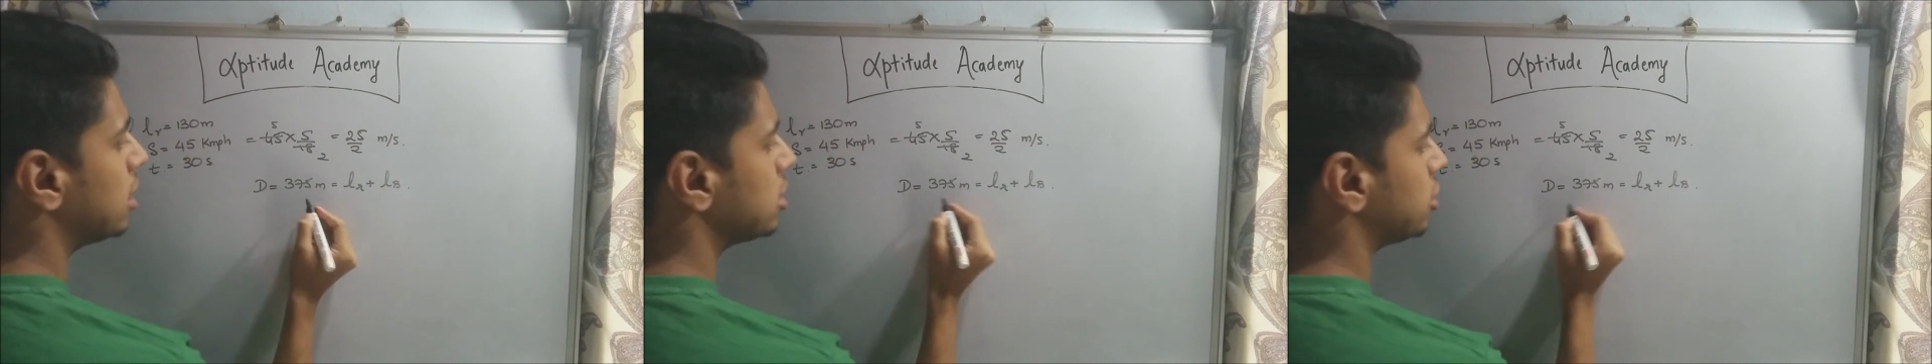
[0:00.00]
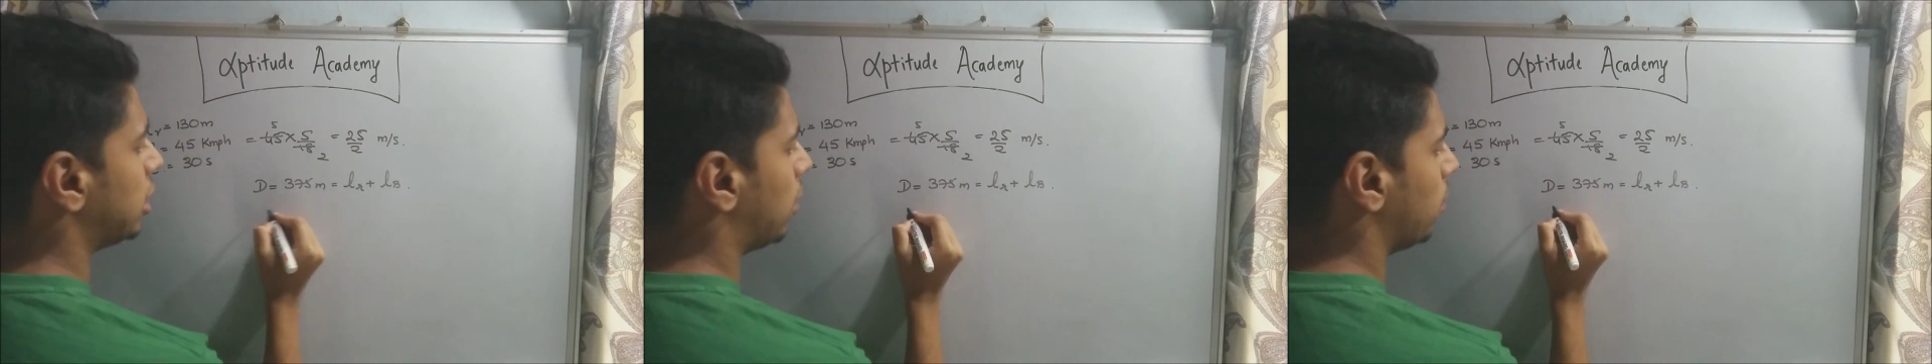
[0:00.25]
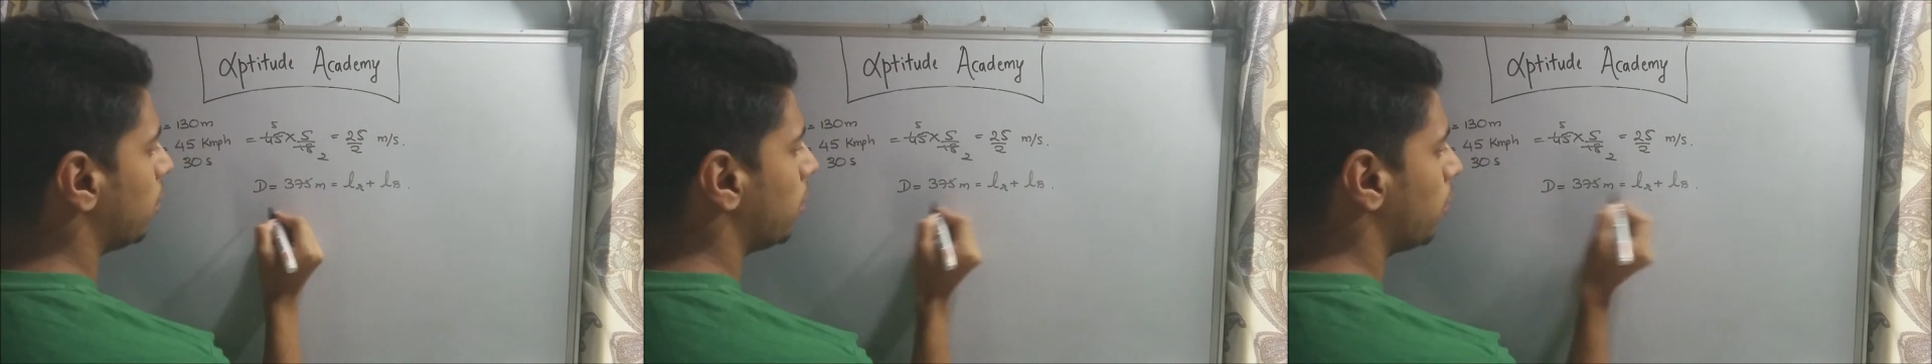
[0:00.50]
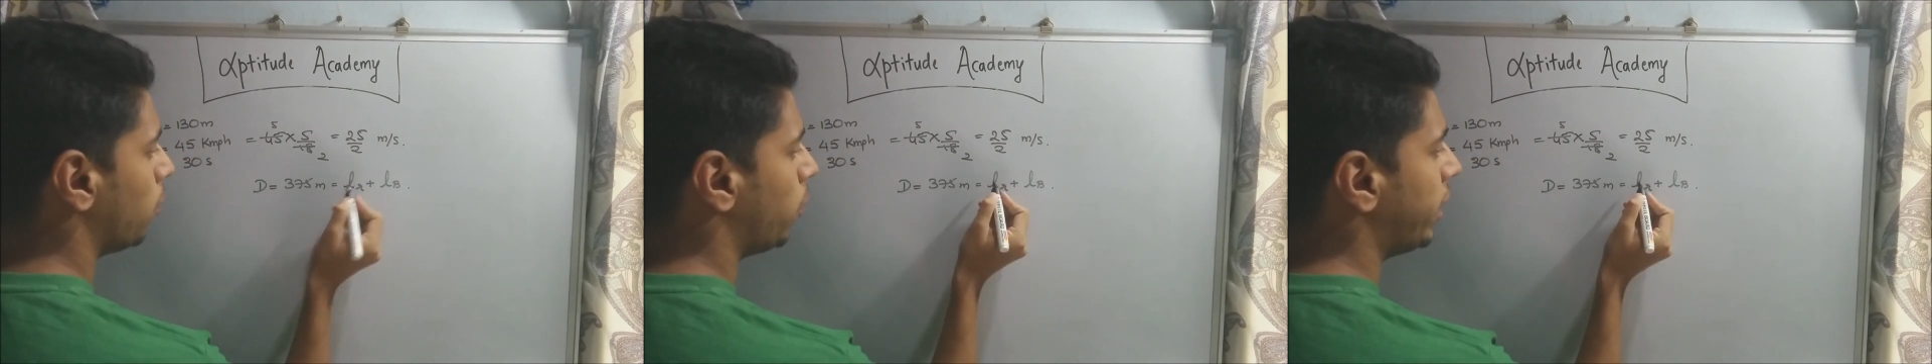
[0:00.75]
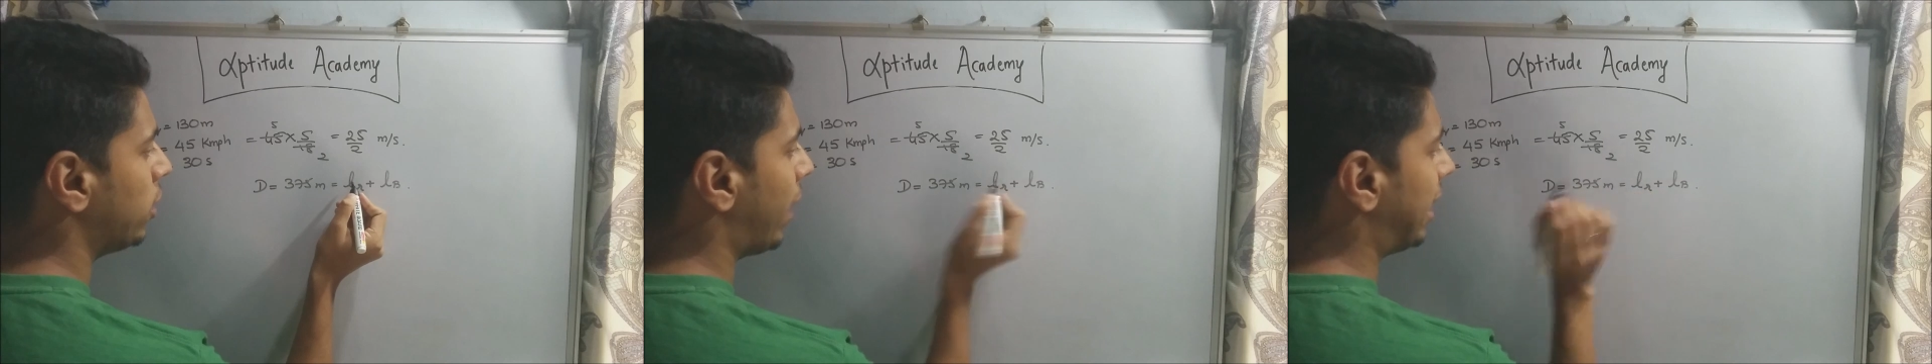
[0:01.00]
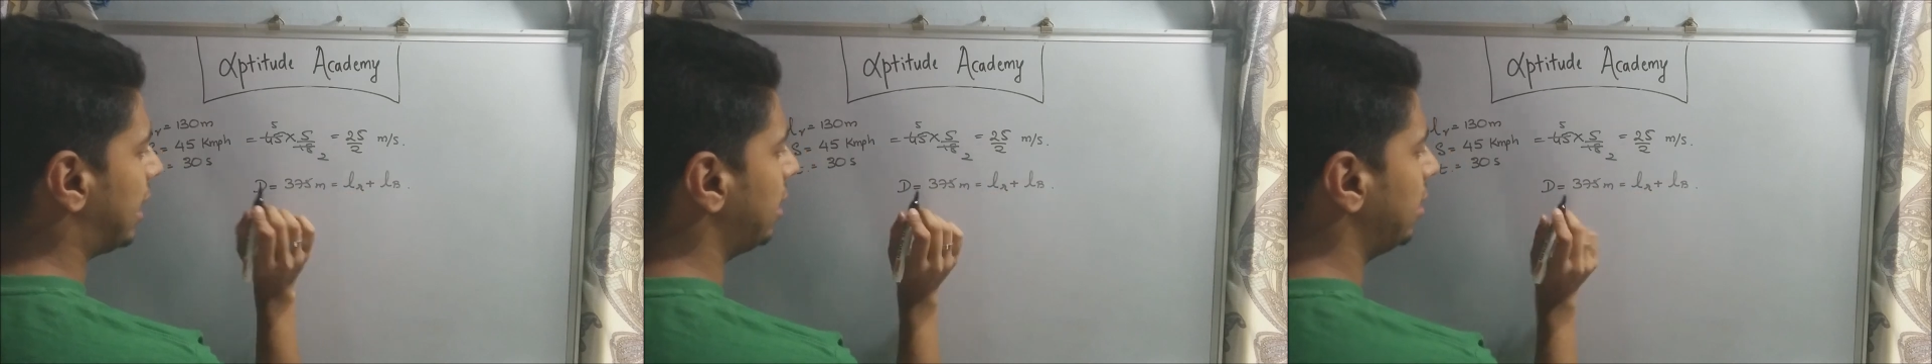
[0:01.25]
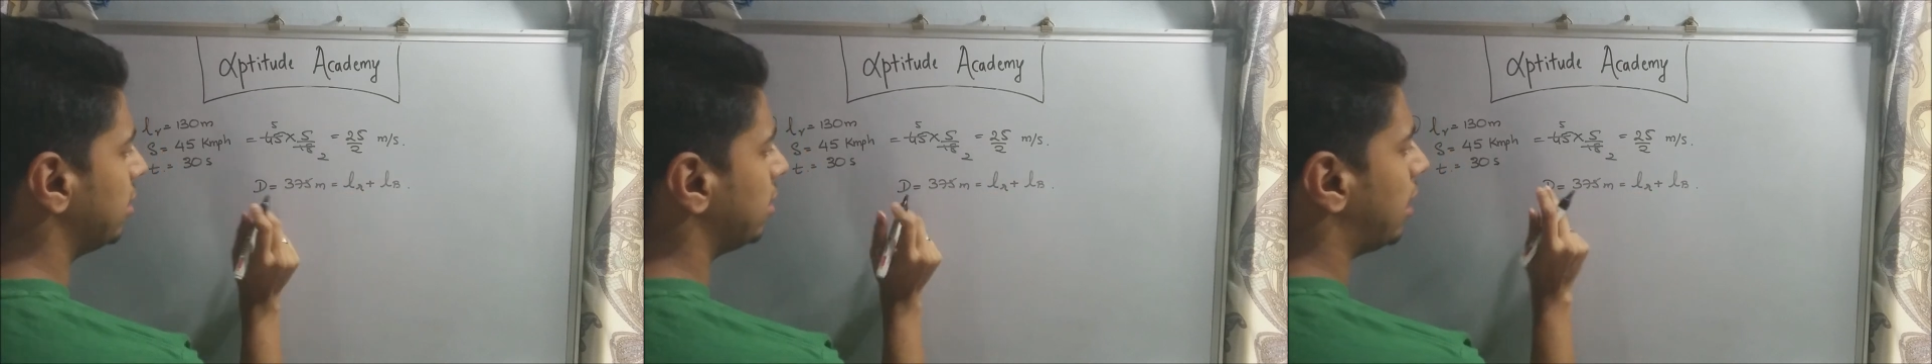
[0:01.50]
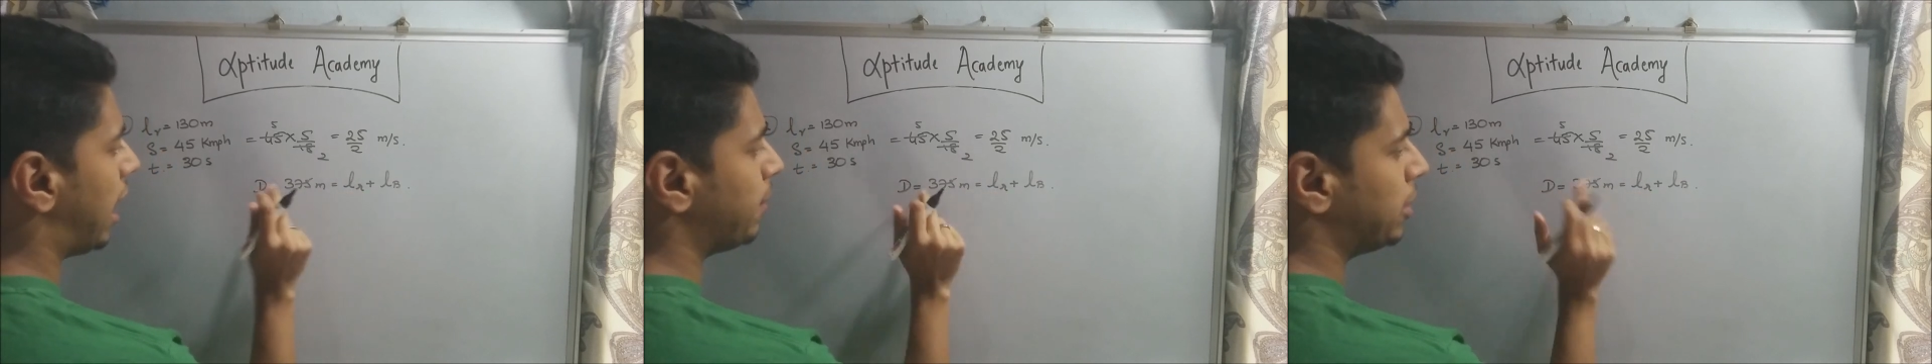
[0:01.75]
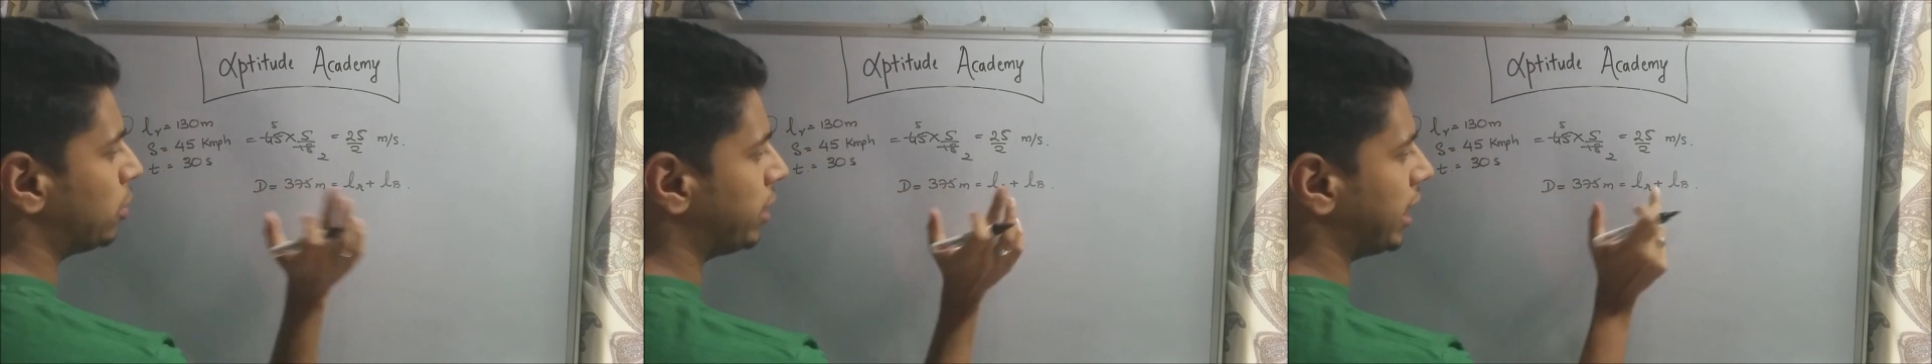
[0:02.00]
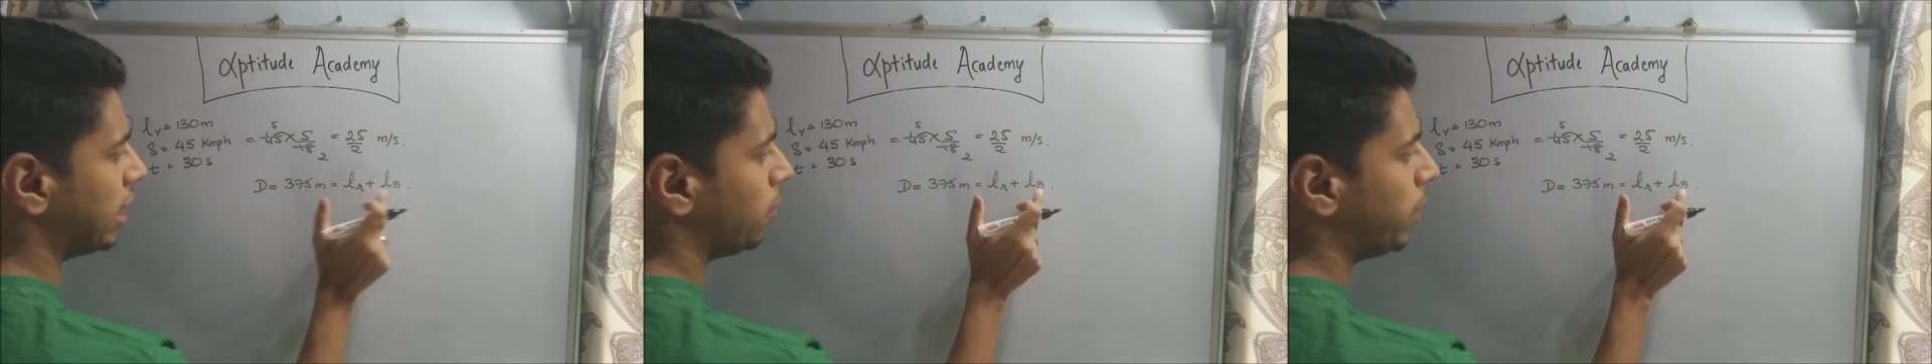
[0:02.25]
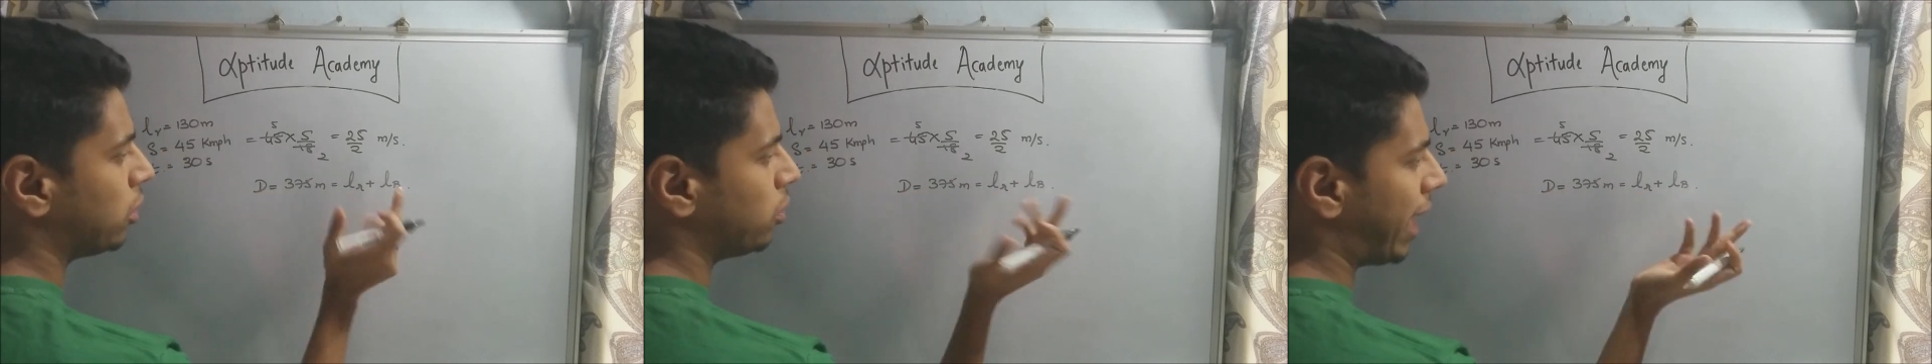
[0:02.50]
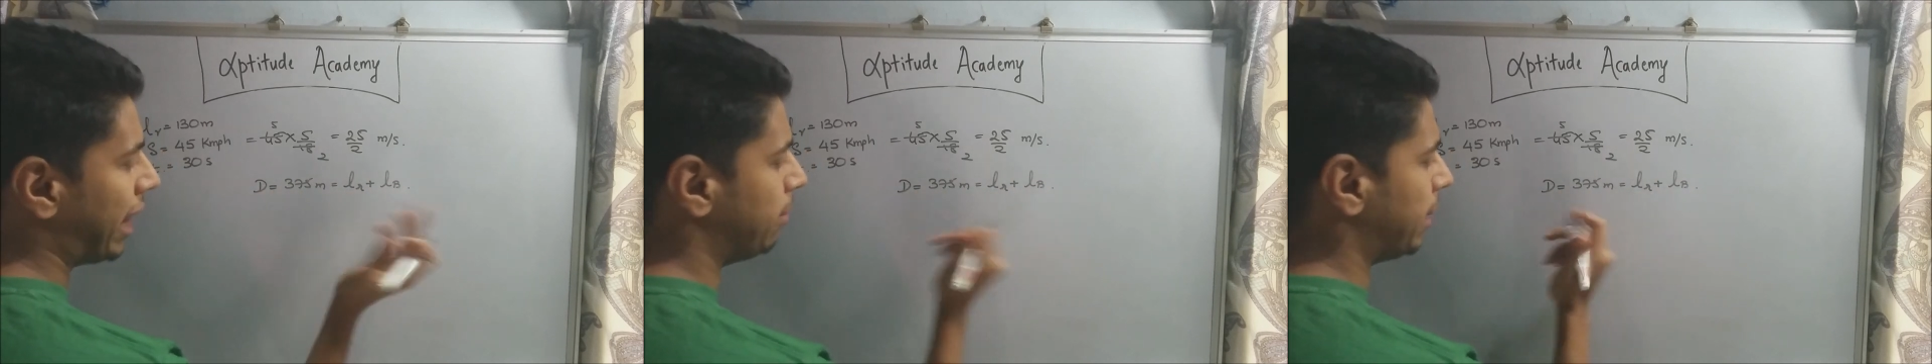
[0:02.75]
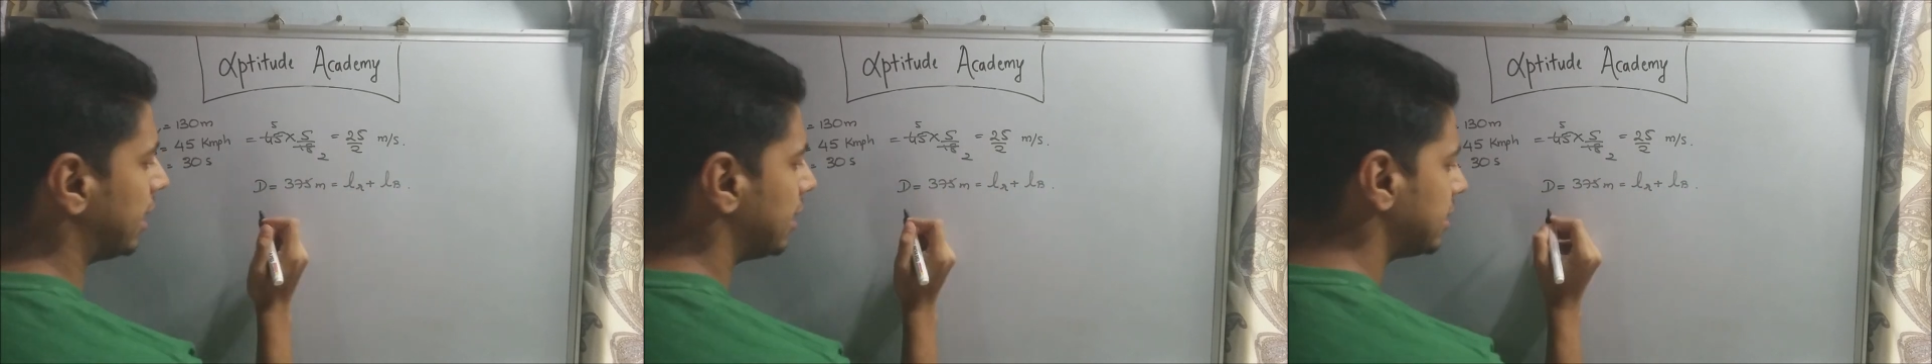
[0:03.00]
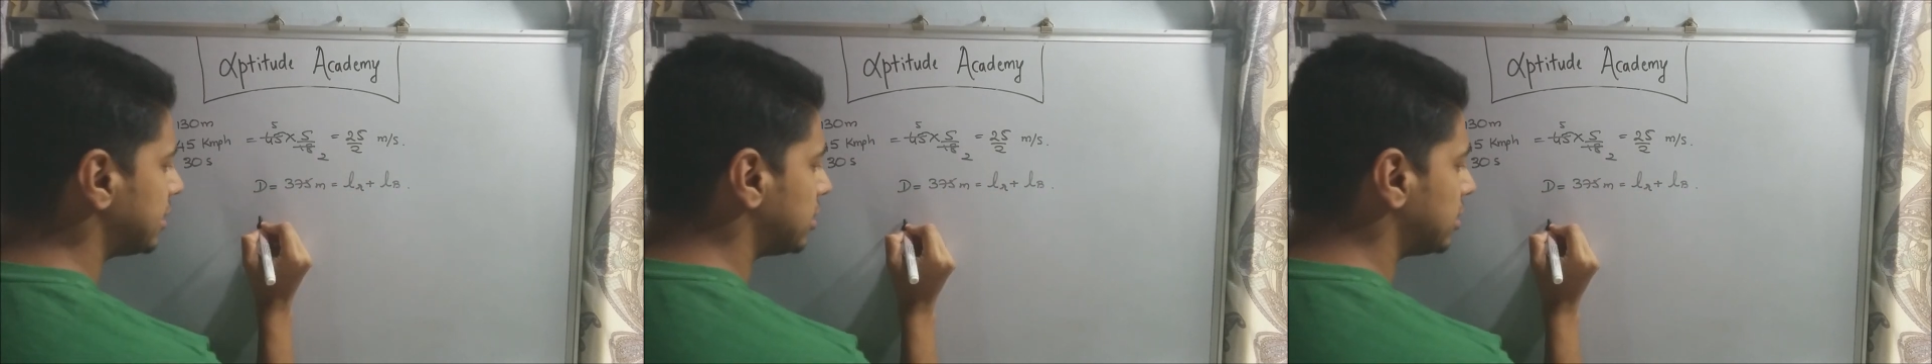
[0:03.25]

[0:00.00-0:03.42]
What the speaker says: So now, we know LR and we know D. We don't know LB.